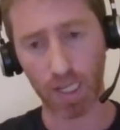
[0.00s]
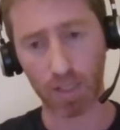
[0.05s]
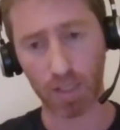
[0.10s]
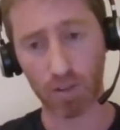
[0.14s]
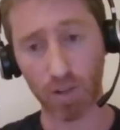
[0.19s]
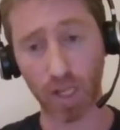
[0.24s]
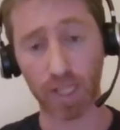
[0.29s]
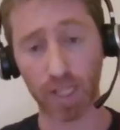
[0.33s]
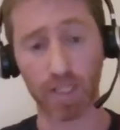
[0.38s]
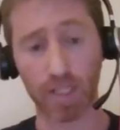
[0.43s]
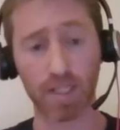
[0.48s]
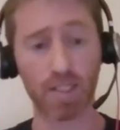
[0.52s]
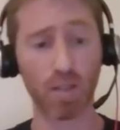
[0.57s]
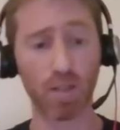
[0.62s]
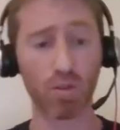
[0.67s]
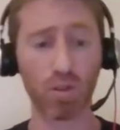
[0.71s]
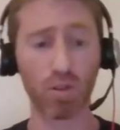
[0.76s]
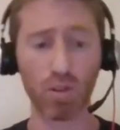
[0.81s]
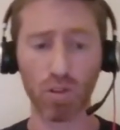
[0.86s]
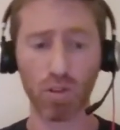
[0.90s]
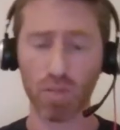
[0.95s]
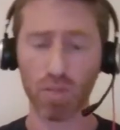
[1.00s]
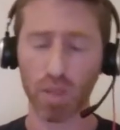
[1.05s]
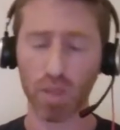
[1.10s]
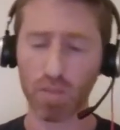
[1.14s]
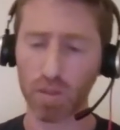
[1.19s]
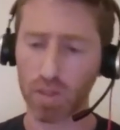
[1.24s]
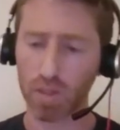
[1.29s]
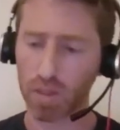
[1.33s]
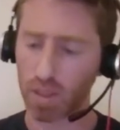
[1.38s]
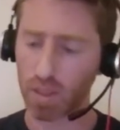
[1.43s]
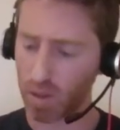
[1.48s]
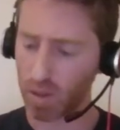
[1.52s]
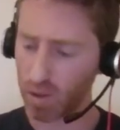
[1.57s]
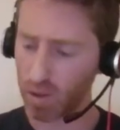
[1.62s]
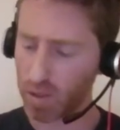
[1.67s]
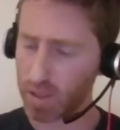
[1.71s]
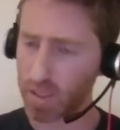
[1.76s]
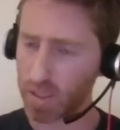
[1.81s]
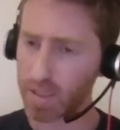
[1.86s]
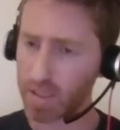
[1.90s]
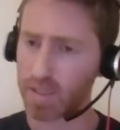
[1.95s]
Great. So do you remember that I
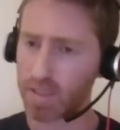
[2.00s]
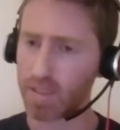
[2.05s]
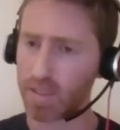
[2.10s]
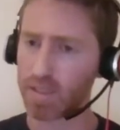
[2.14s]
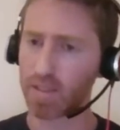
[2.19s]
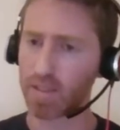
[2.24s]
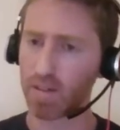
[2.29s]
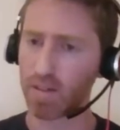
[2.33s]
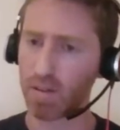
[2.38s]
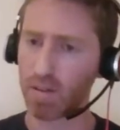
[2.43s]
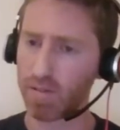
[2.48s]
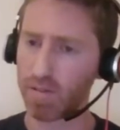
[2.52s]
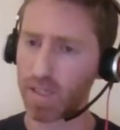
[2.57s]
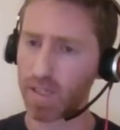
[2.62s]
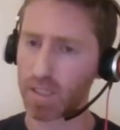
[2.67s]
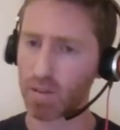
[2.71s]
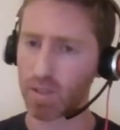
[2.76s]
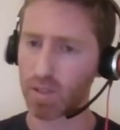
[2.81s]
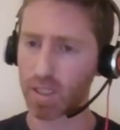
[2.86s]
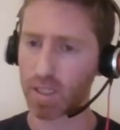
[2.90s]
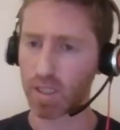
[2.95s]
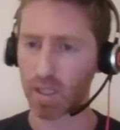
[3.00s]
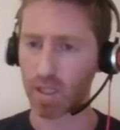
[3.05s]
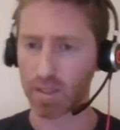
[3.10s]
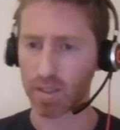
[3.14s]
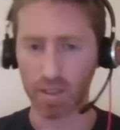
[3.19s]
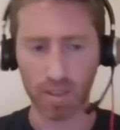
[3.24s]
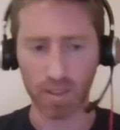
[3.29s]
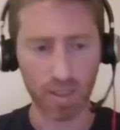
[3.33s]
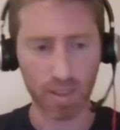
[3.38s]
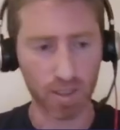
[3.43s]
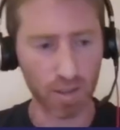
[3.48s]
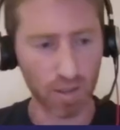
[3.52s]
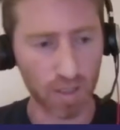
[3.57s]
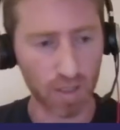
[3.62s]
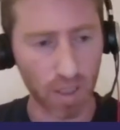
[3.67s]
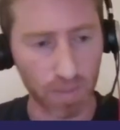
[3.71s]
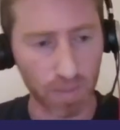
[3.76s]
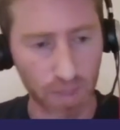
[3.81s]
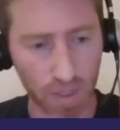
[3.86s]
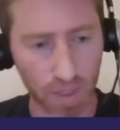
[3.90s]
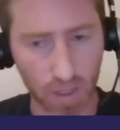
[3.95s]
told you this is a refactoring kata? This is not
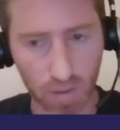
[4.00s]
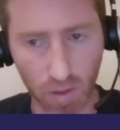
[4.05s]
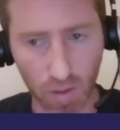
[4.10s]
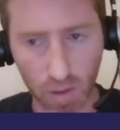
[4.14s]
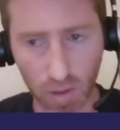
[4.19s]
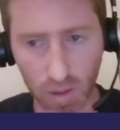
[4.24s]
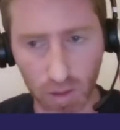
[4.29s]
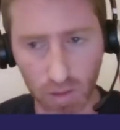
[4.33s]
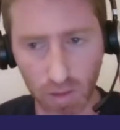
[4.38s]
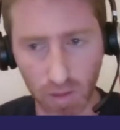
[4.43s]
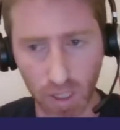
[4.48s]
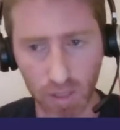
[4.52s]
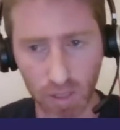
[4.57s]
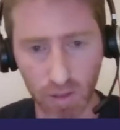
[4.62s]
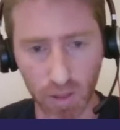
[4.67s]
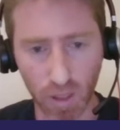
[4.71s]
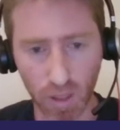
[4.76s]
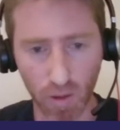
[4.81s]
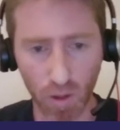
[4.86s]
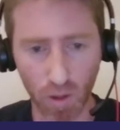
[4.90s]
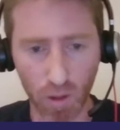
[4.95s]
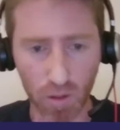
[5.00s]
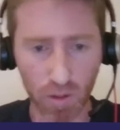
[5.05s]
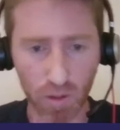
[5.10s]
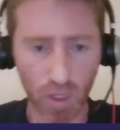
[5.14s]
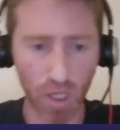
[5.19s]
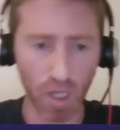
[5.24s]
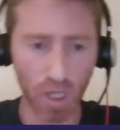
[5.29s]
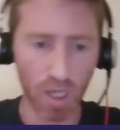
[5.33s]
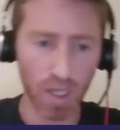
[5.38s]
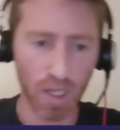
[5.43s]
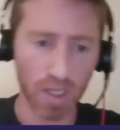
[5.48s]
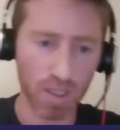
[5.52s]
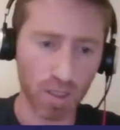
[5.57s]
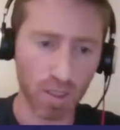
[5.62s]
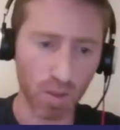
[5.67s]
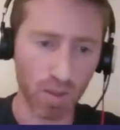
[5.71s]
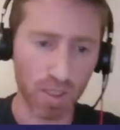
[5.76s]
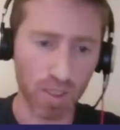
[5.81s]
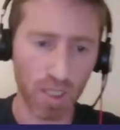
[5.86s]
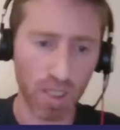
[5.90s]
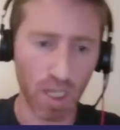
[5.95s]
something that we're going to write on our own.
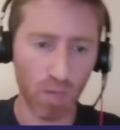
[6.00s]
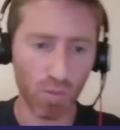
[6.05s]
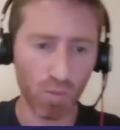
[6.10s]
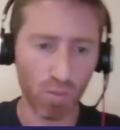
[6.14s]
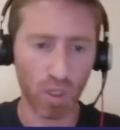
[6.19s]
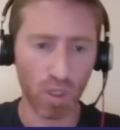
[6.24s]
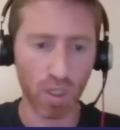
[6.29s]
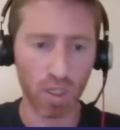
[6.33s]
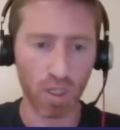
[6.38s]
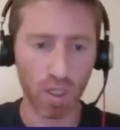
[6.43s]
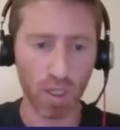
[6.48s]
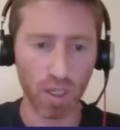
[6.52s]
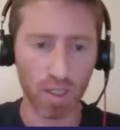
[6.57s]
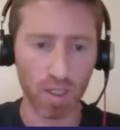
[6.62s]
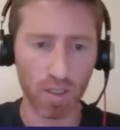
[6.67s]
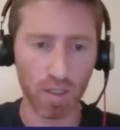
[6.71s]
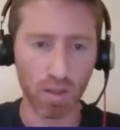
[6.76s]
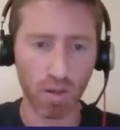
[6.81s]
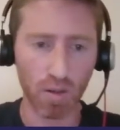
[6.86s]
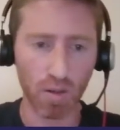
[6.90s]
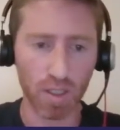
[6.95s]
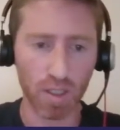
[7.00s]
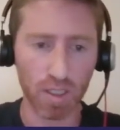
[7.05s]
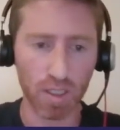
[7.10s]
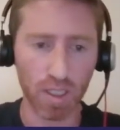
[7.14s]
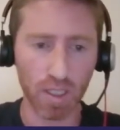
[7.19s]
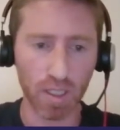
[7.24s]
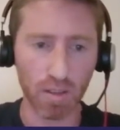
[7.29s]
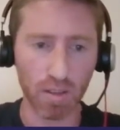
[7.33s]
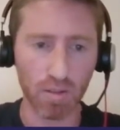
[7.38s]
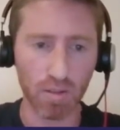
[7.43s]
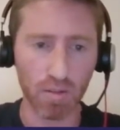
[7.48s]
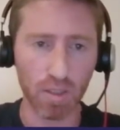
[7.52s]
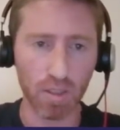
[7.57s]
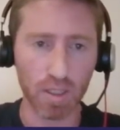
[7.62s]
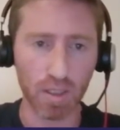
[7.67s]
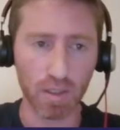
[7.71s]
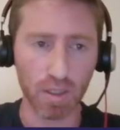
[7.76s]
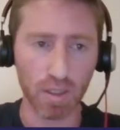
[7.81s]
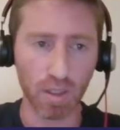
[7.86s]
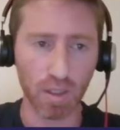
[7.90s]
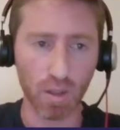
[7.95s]
So someone has already
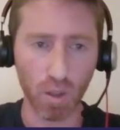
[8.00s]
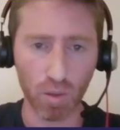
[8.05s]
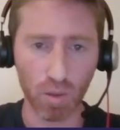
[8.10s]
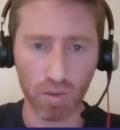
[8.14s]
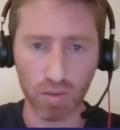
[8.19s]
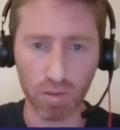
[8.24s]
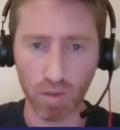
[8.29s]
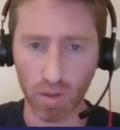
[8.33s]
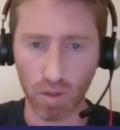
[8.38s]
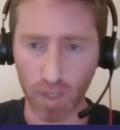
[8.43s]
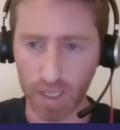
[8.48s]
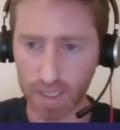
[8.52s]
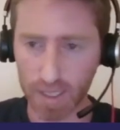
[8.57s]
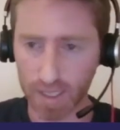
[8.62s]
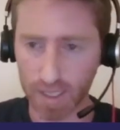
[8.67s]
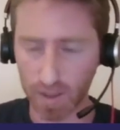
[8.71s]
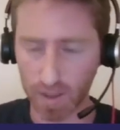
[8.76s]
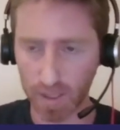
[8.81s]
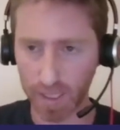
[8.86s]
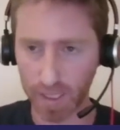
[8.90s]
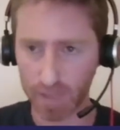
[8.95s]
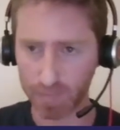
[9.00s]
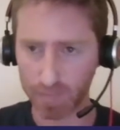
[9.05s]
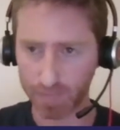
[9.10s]
written the code for us, okay?